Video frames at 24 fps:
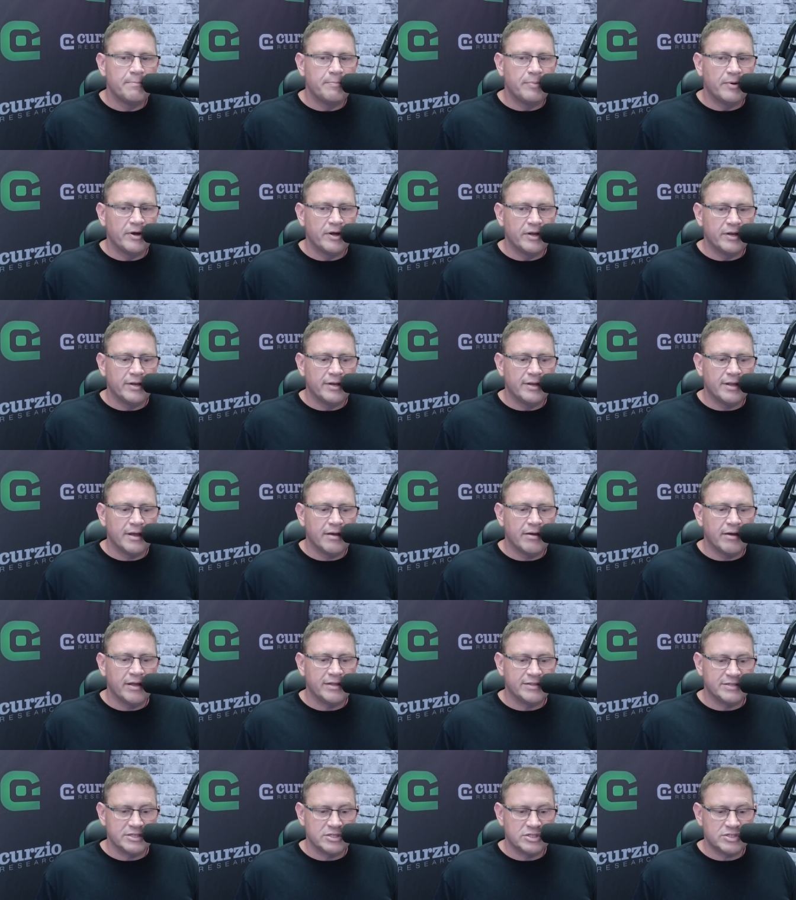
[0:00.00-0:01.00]
But
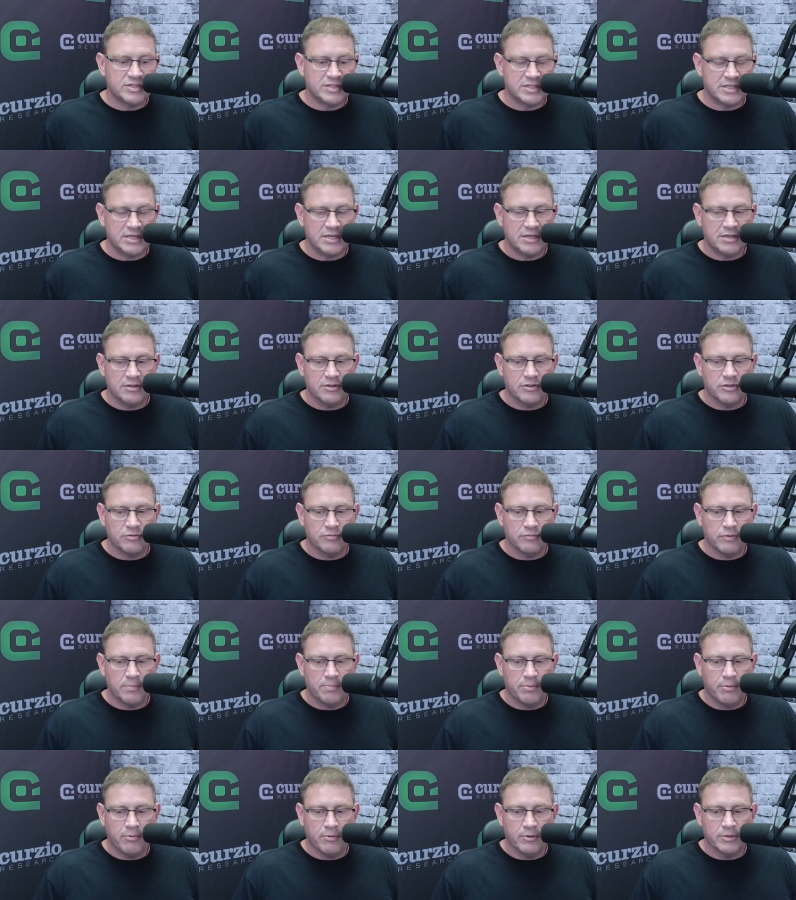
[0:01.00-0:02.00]
I did see the
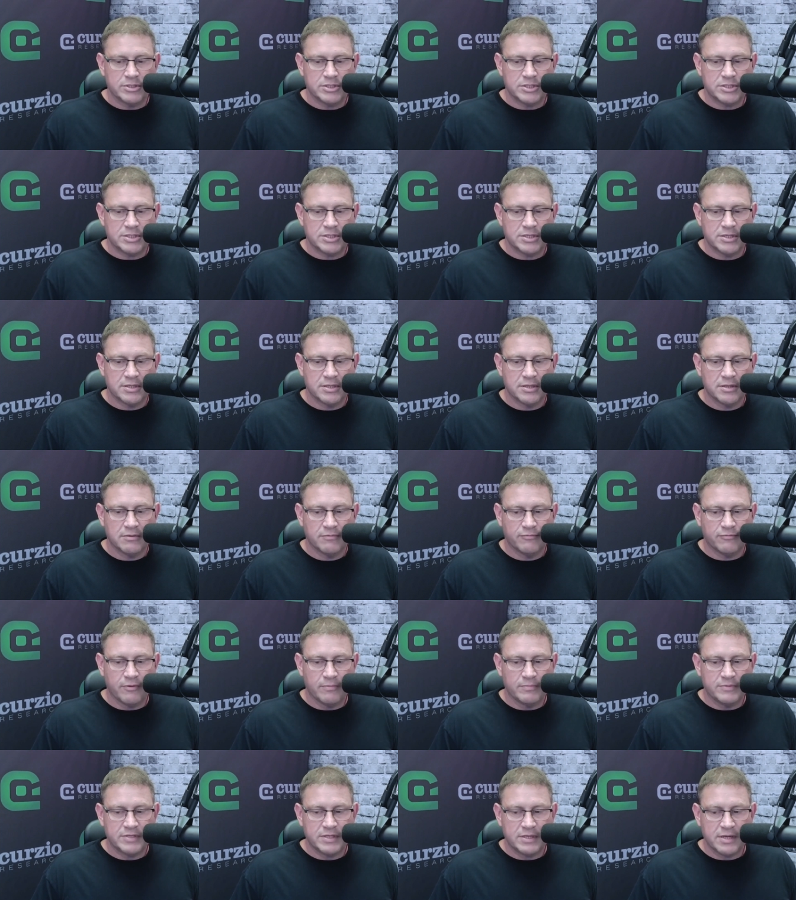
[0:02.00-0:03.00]
reports
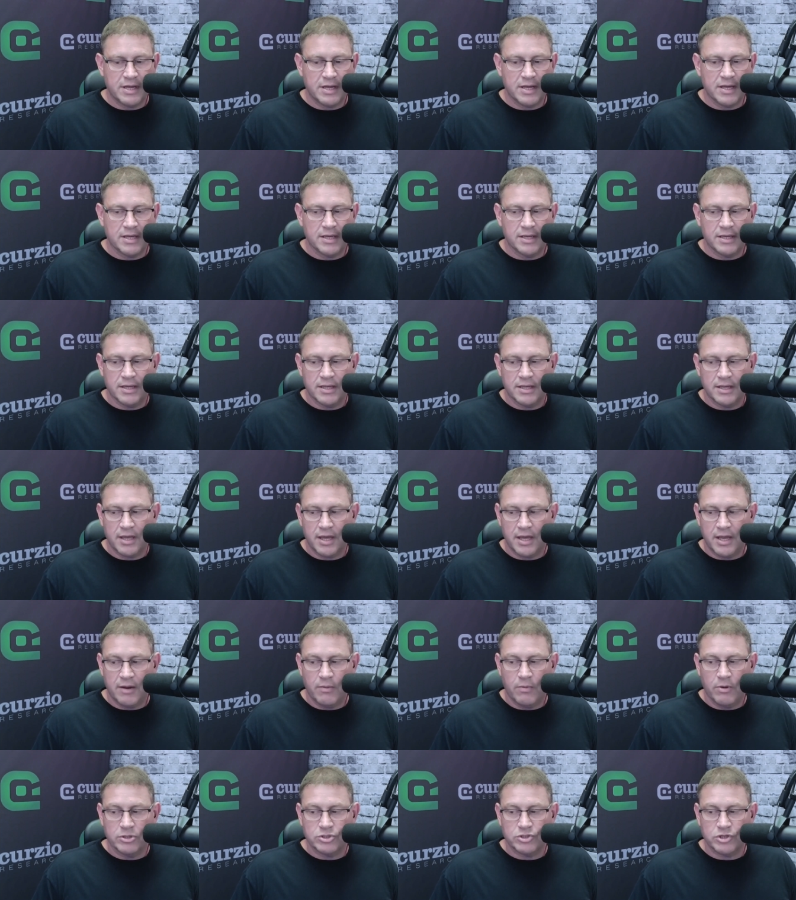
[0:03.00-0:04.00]
from today, and
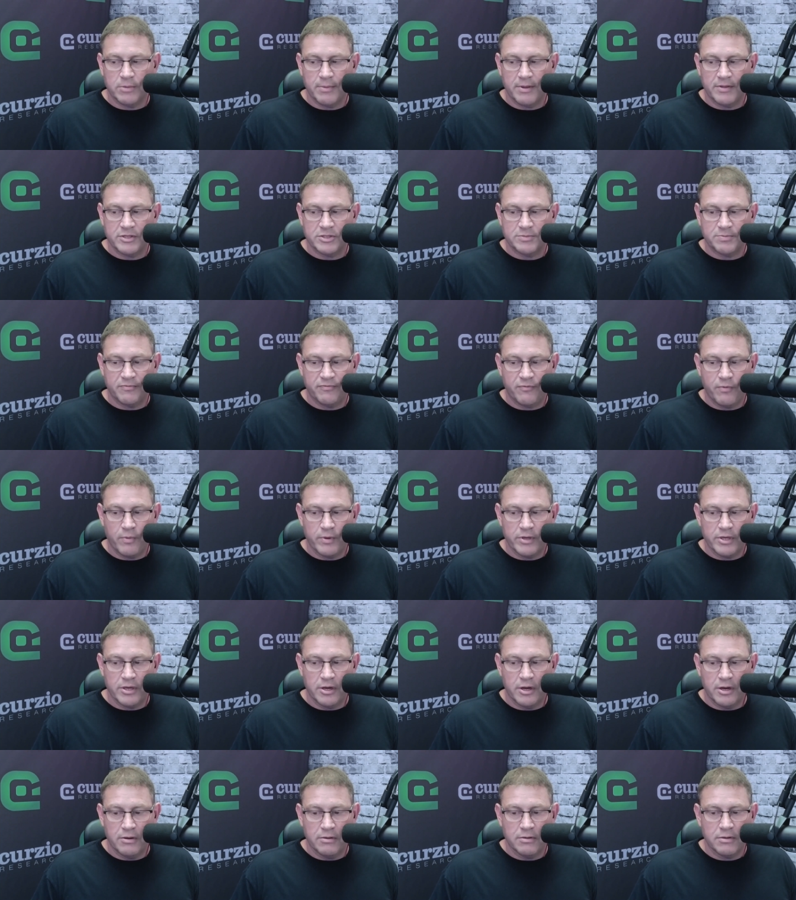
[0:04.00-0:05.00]
I want to talk about this before we
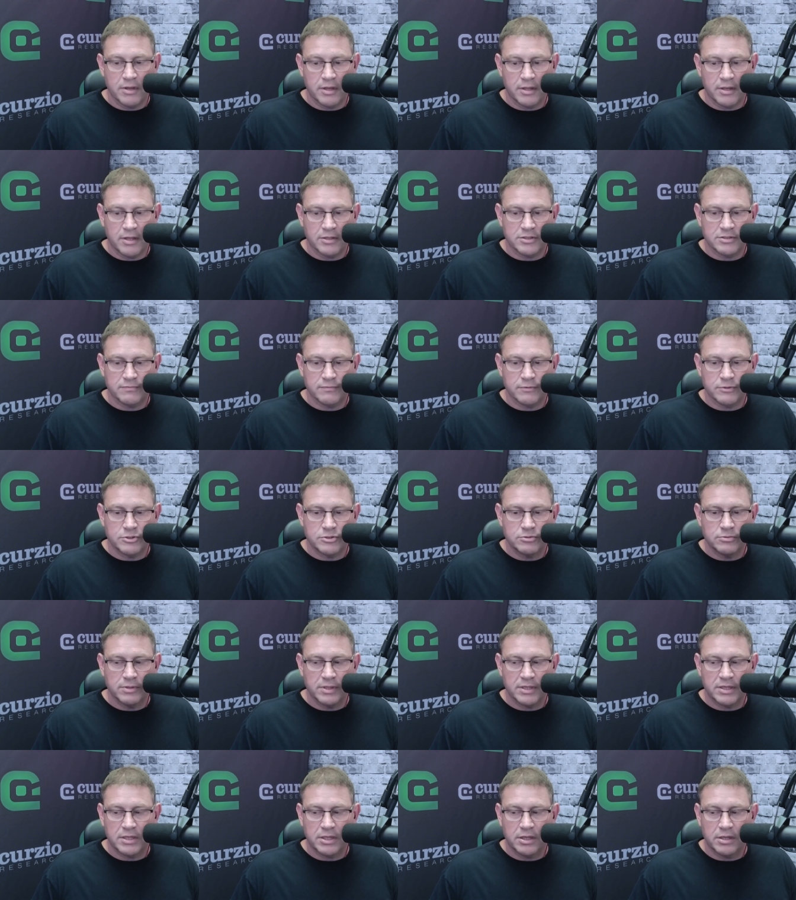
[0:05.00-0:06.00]
go, and not to run too
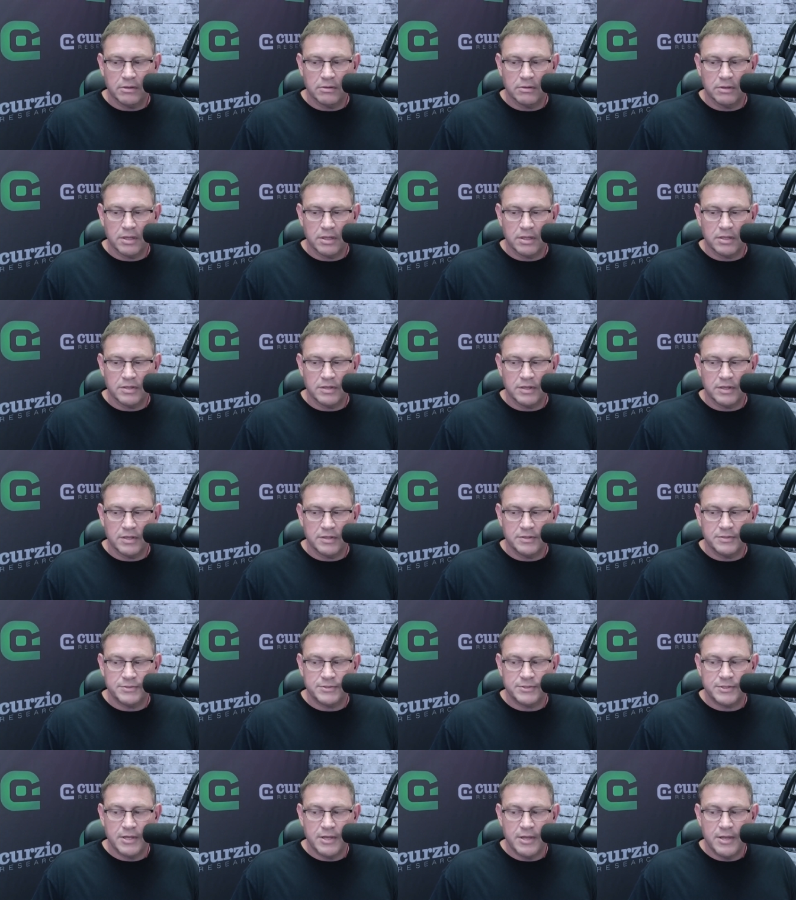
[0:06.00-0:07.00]
late here,
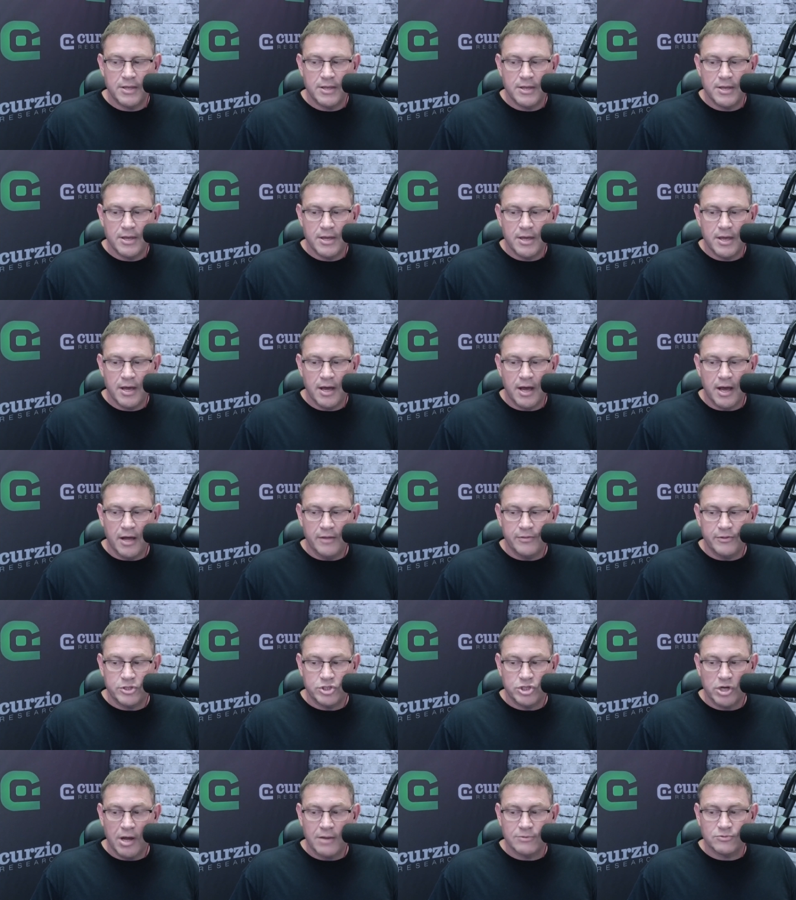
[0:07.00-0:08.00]
is uh, the
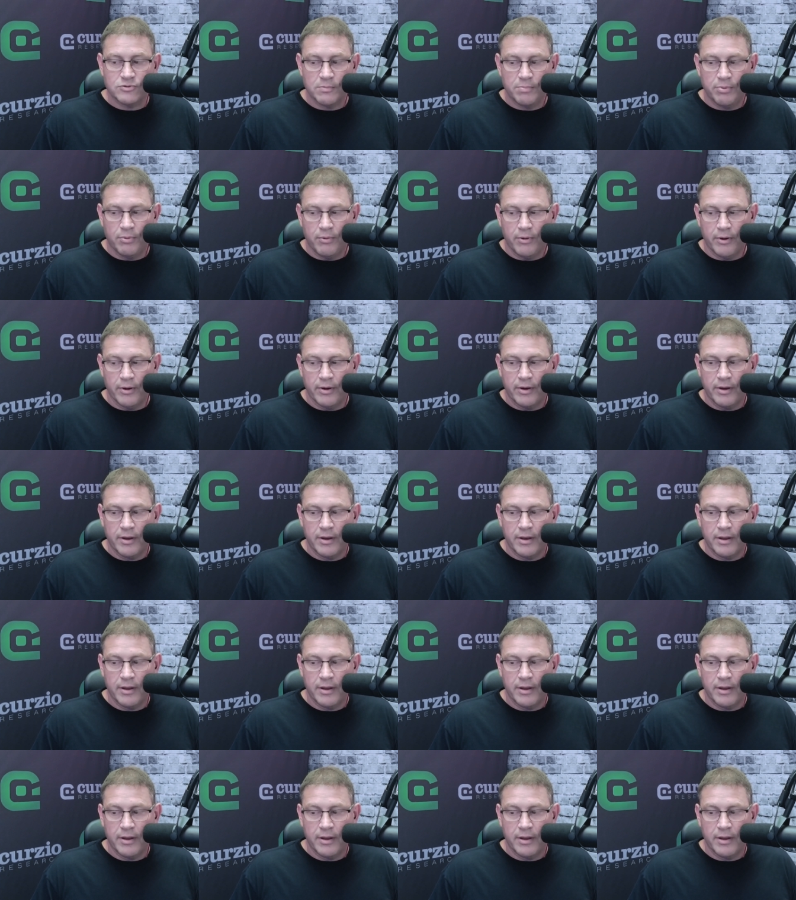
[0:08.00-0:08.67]
jobs report